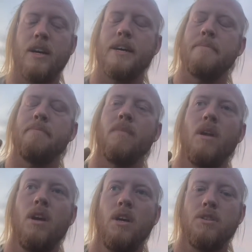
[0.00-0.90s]
Um,
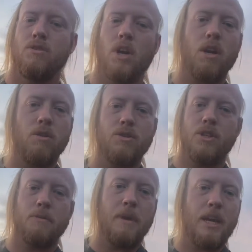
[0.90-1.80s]
so charcoal is
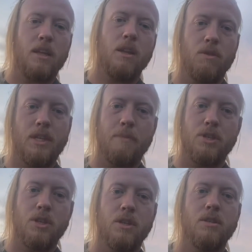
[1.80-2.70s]
just made at lower
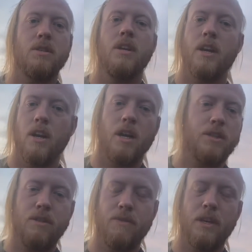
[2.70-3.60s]
temperatures in an
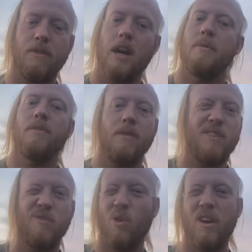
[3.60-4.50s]
oxygen-free environment,
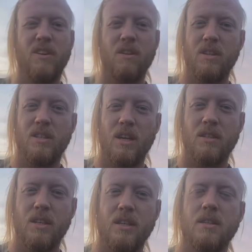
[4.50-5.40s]
roughly 400 degrees
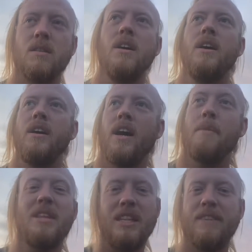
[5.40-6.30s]
Celsius. Um,
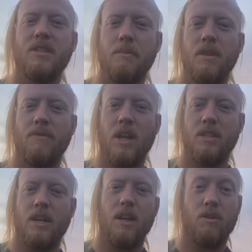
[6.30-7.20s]
and that leaves some of the
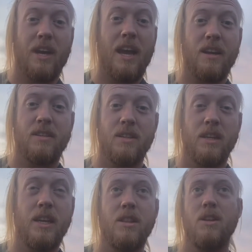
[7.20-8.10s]
volatile organics still
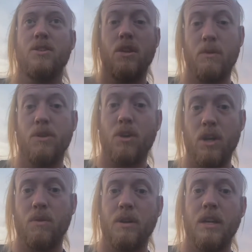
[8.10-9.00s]
in there so that when you
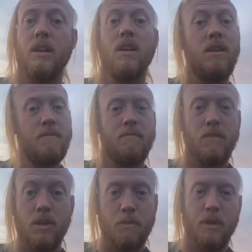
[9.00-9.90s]
cook with it,
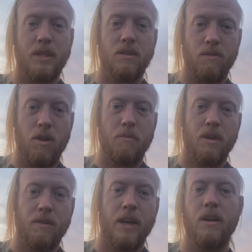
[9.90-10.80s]
there's a pleasant
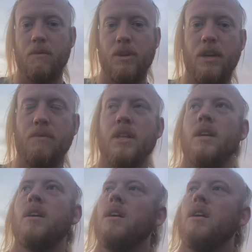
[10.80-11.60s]
aroma, right? Or when you heat with it.